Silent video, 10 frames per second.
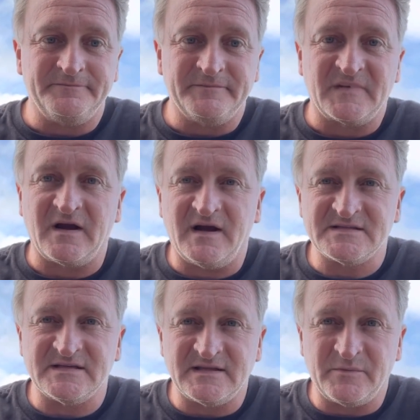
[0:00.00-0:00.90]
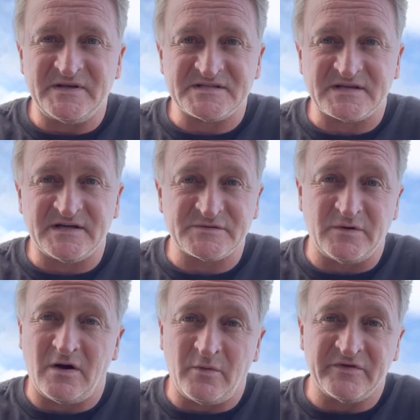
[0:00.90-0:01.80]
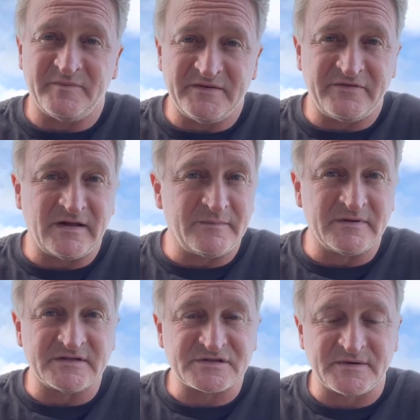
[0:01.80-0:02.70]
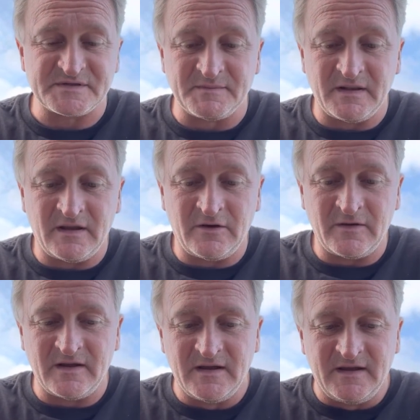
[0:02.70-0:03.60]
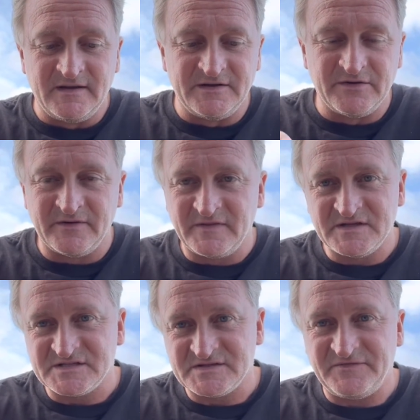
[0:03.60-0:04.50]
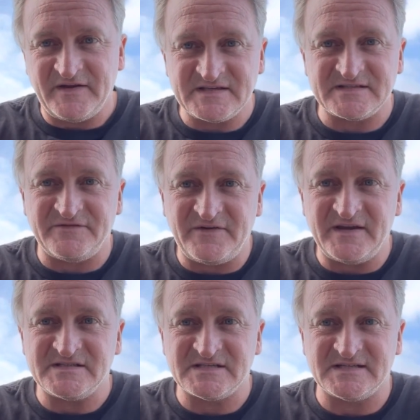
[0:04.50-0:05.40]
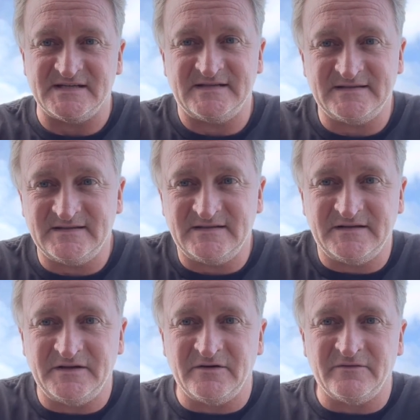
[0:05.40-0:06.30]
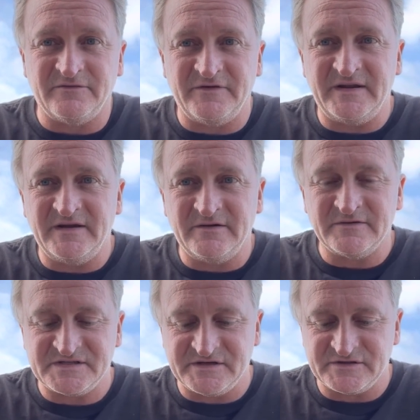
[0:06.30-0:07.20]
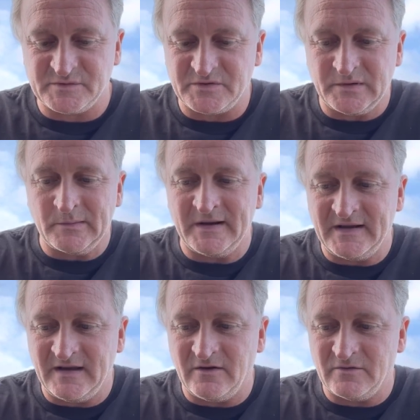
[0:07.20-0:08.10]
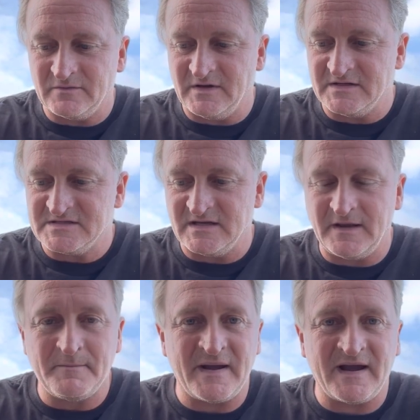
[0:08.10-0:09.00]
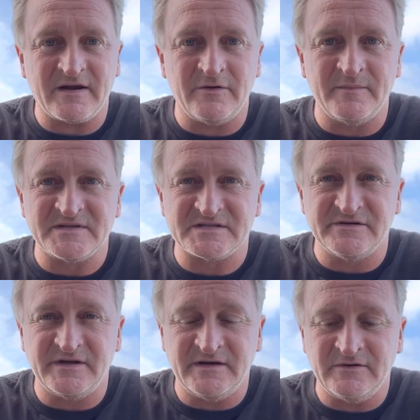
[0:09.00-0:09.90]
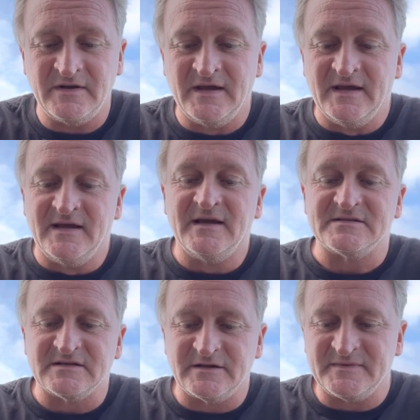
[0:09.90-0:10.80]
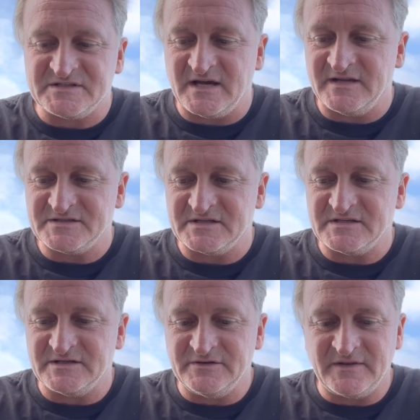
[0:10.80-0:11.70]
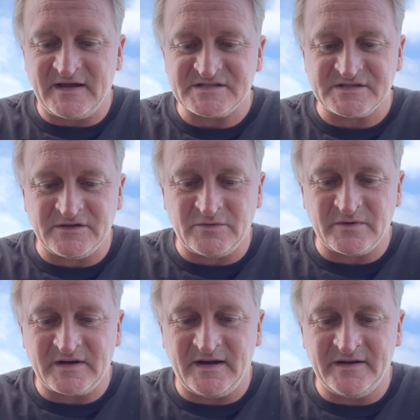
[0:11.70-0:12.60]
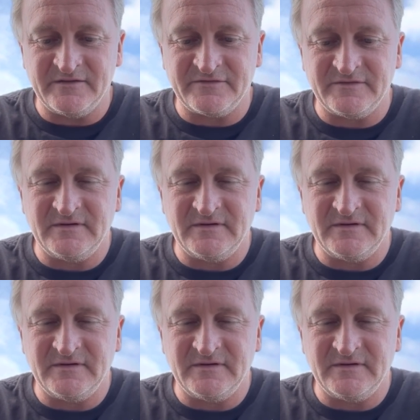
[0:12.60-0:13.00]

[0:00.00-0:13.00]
content that we discuss will always be available in the description below. During this face-to-face video series we're doing right now, until I'm back home in the studio, it's a little bit challenging to do that. So it kind of